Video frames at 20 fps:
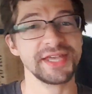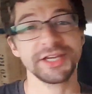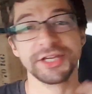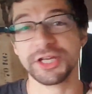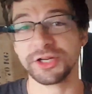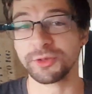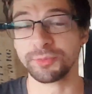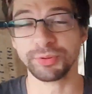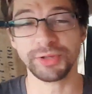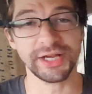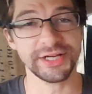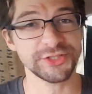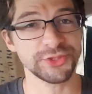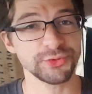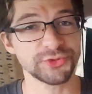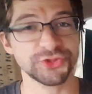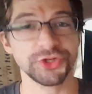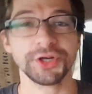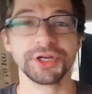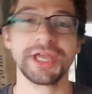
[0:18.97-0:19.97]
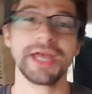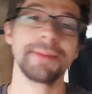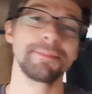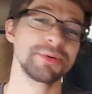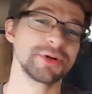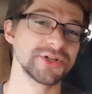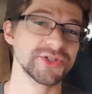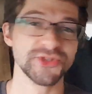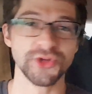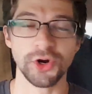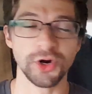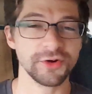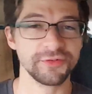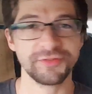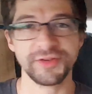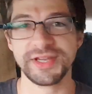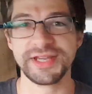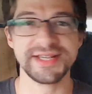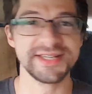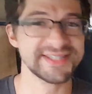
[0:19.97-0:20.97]
It could apply to truck campers,
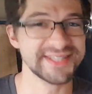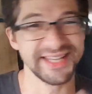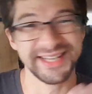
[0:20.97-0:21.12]
RVs,